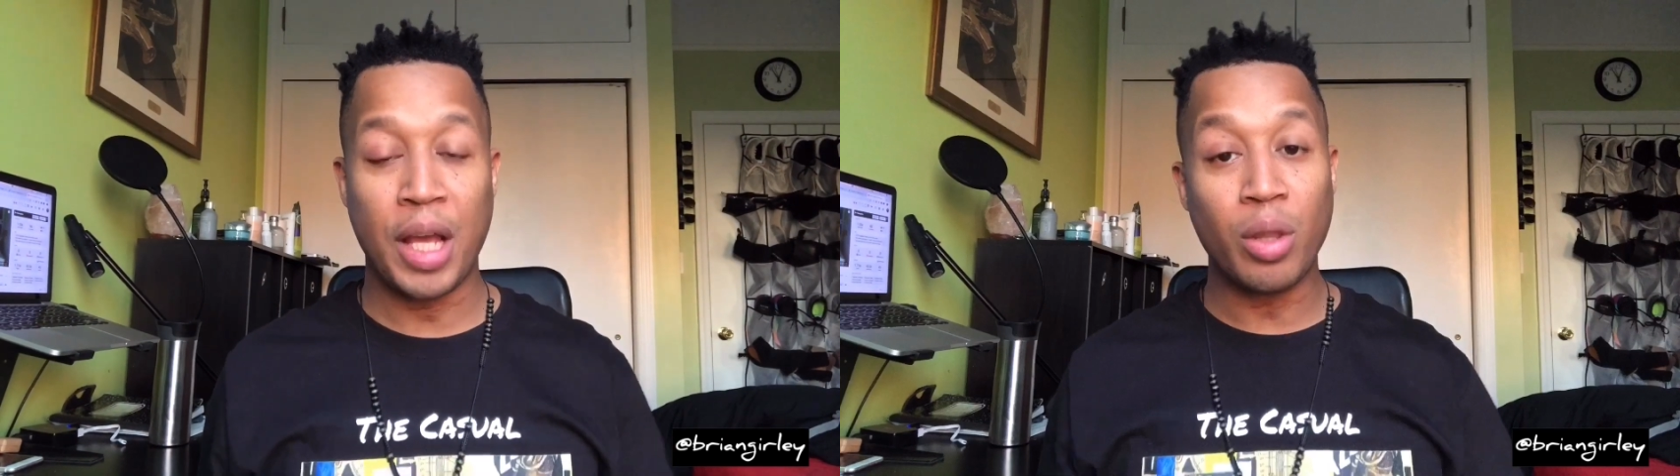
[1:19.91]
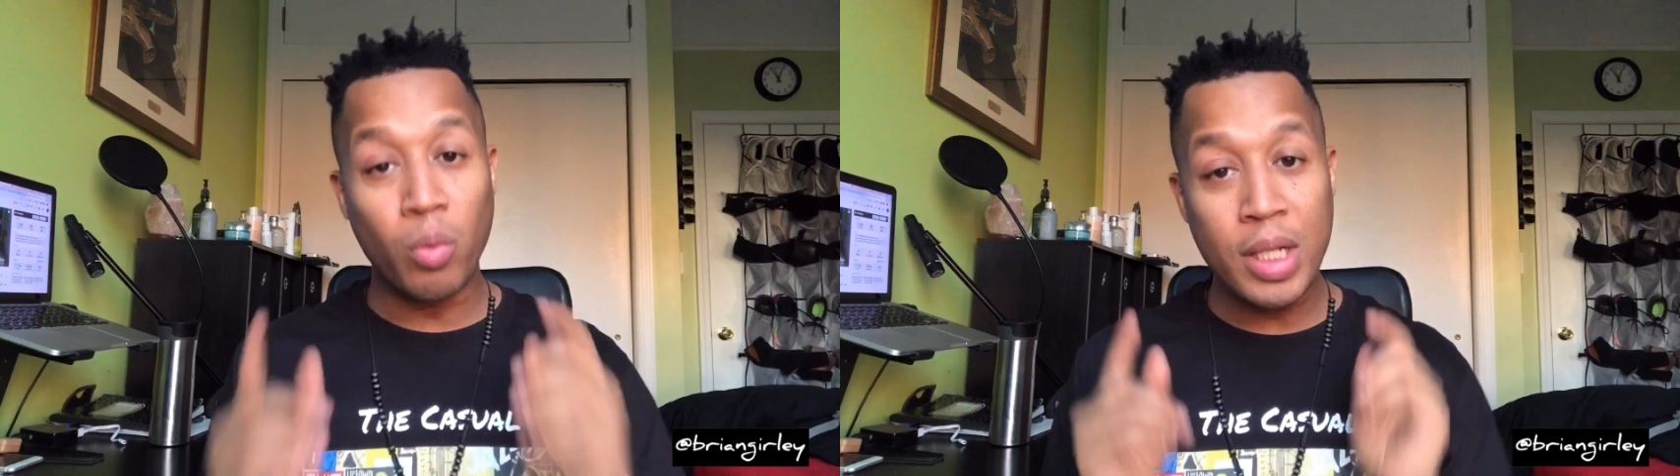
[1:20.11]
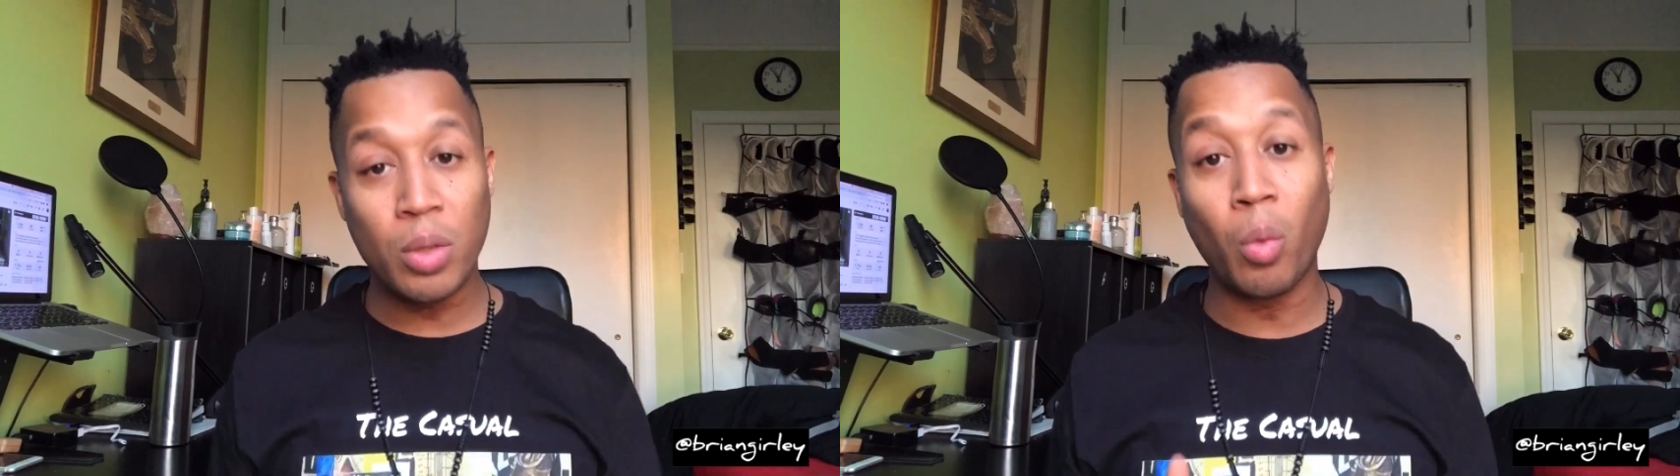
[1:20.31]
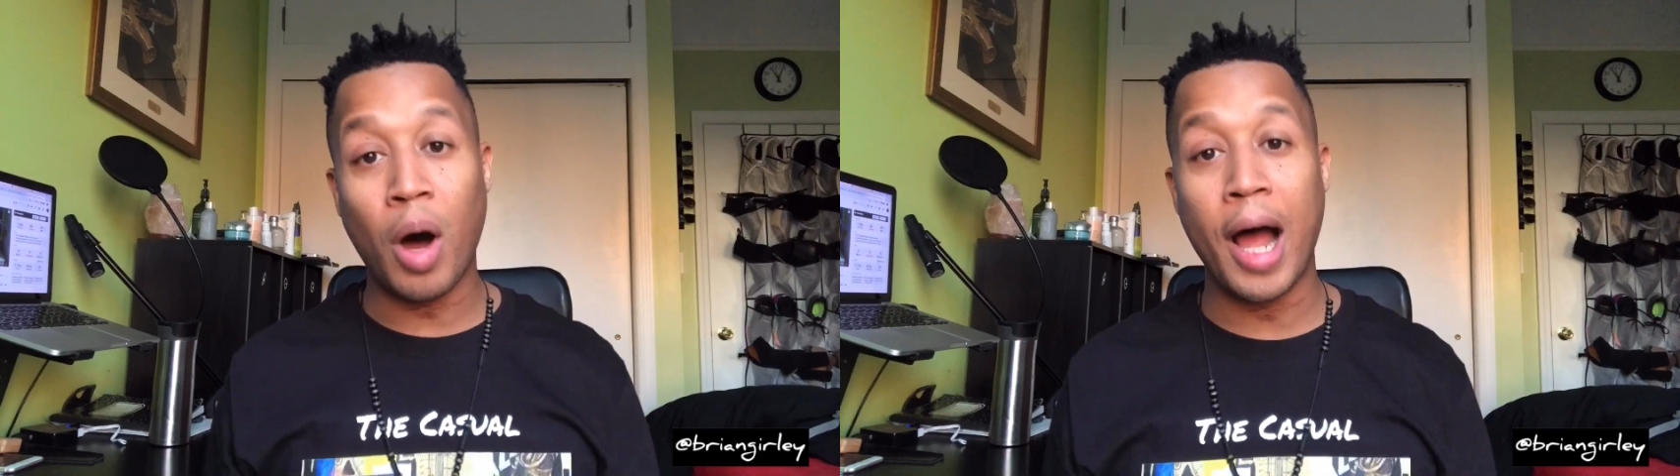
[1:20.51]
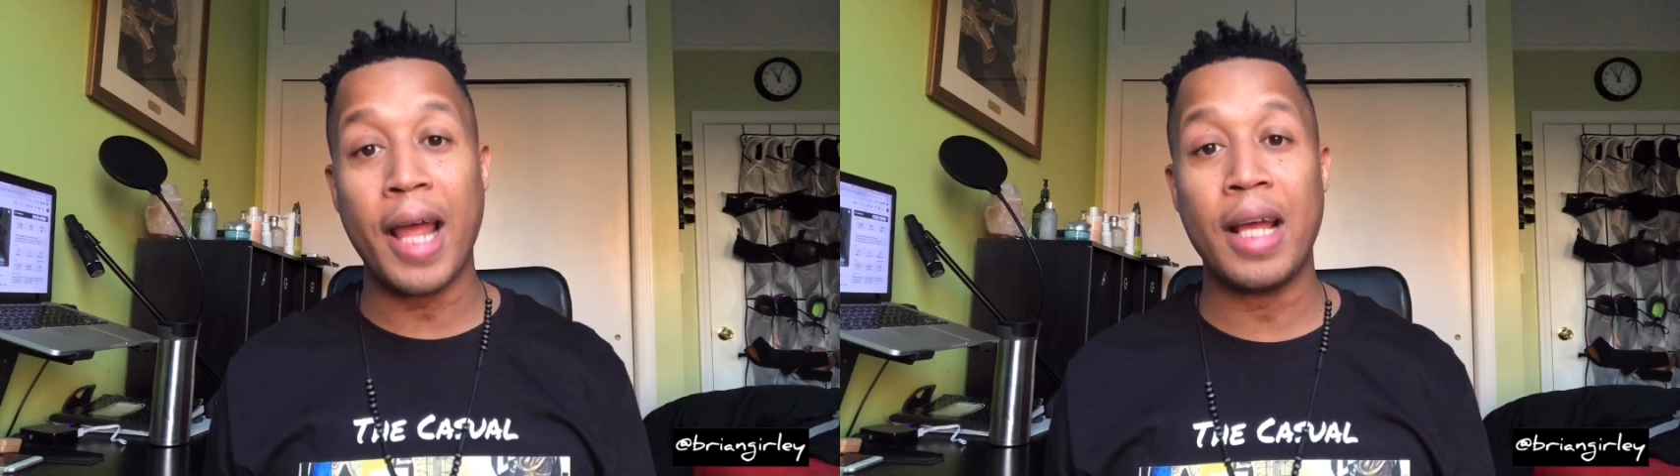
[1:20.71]
And the reason
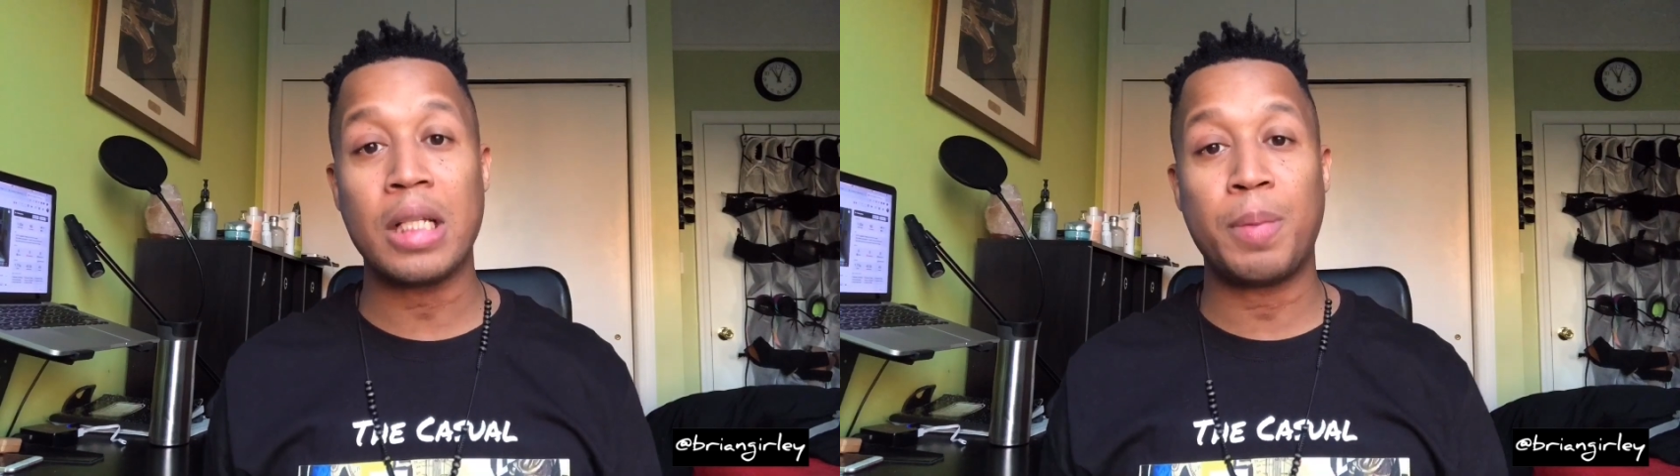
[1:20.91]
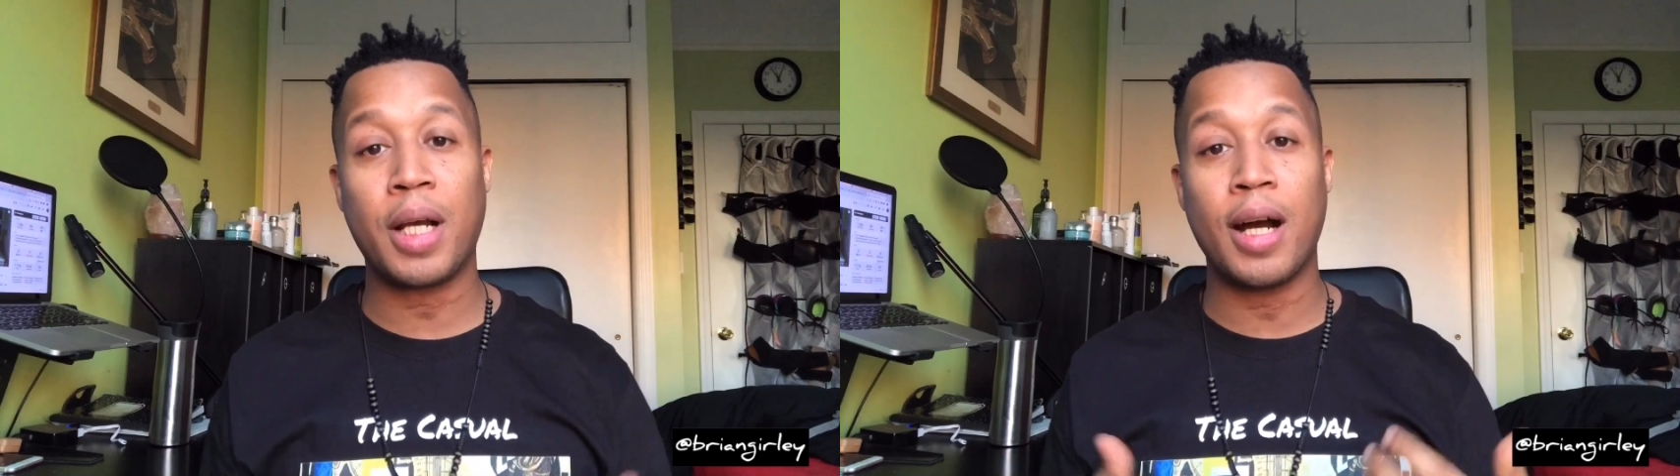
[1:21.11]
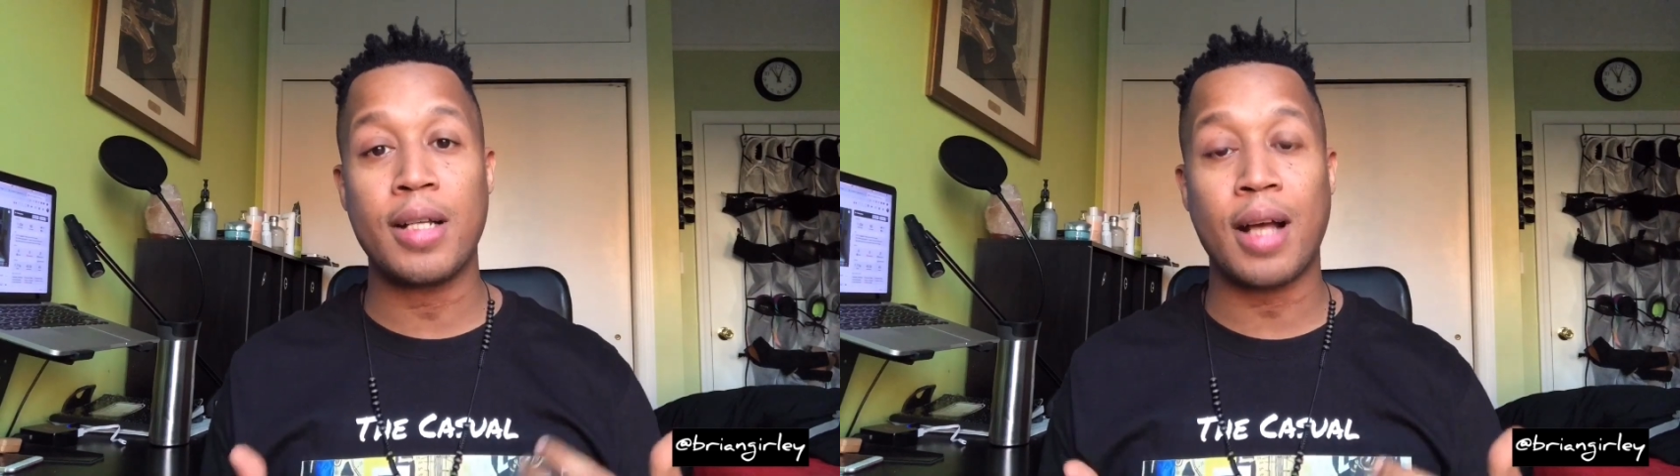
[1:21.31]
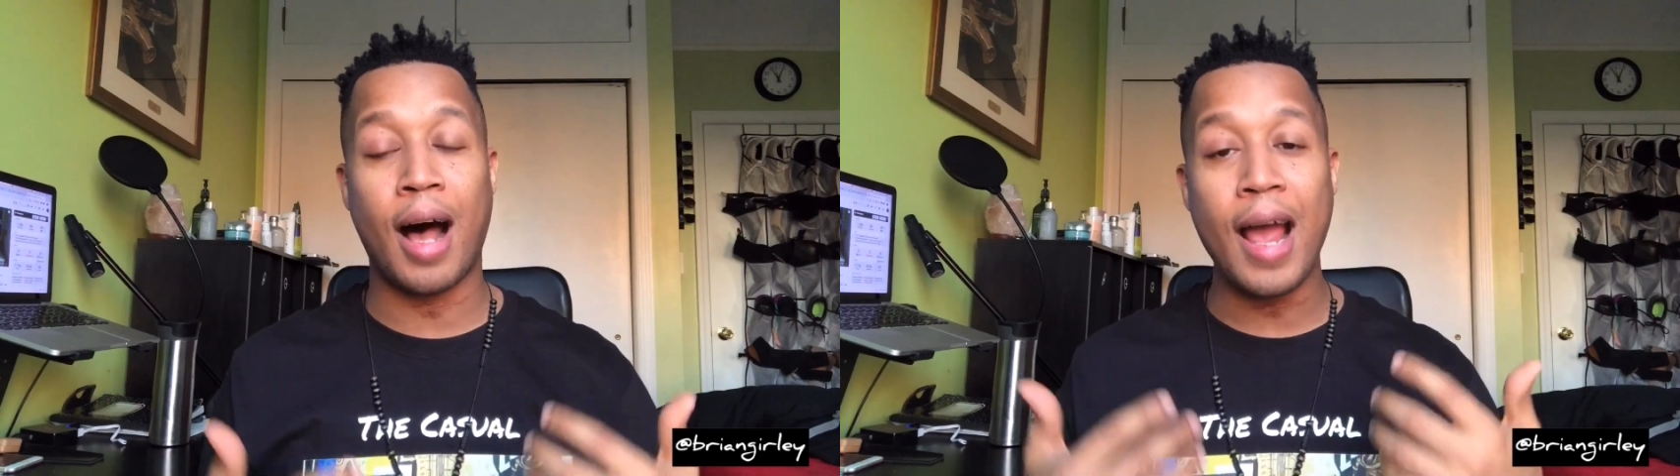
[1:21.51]
why is because